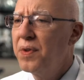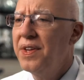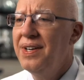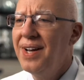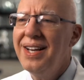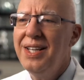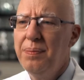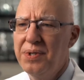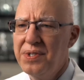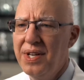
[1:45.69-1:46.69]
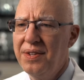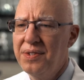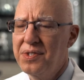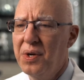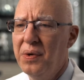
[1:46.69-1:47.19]
more than 90% of
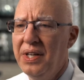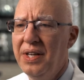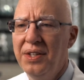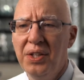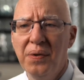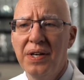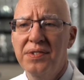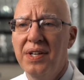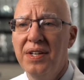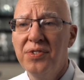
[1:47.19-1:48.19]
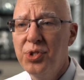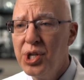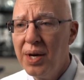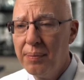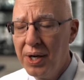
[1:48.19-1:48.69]
the soy in the US is
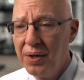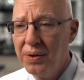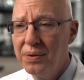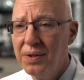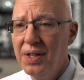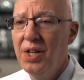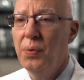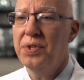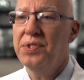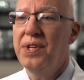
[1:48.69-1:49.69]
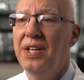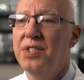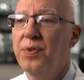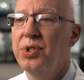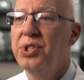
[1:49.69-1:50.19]
GMO, which
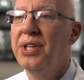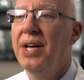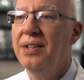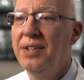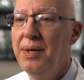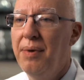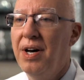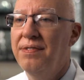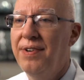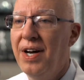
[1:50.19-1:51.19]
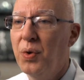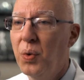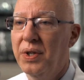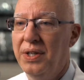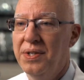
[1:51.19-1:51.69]
stands for genetically modified
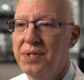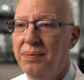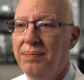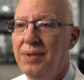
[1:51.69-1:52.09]
organism,